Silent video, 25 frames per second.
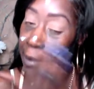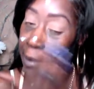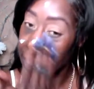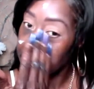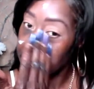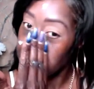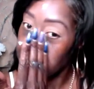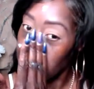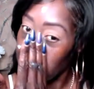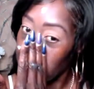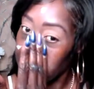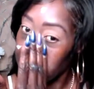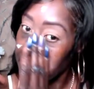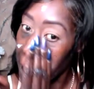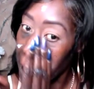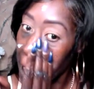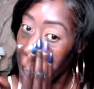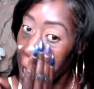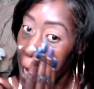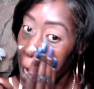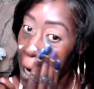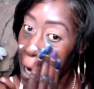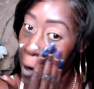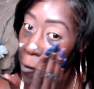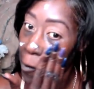Um, it's
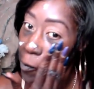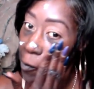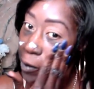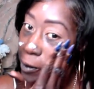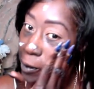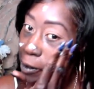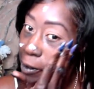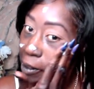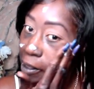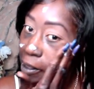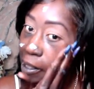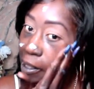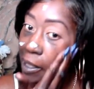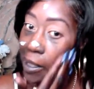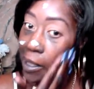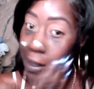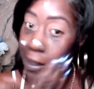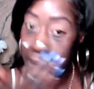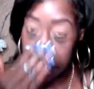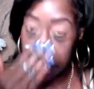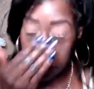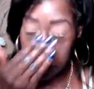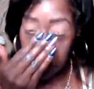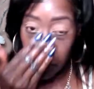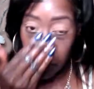like the
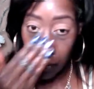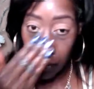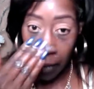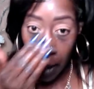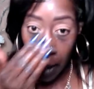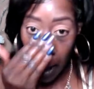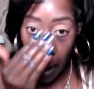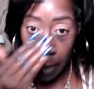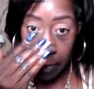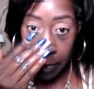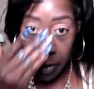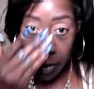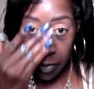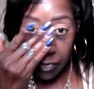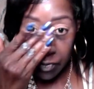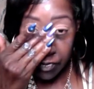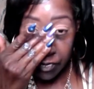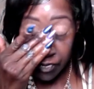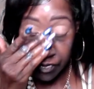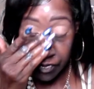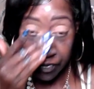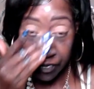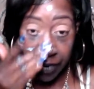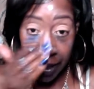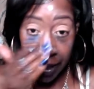Hourglass
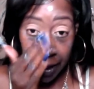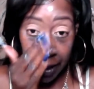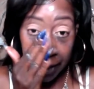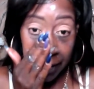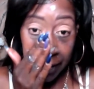primer.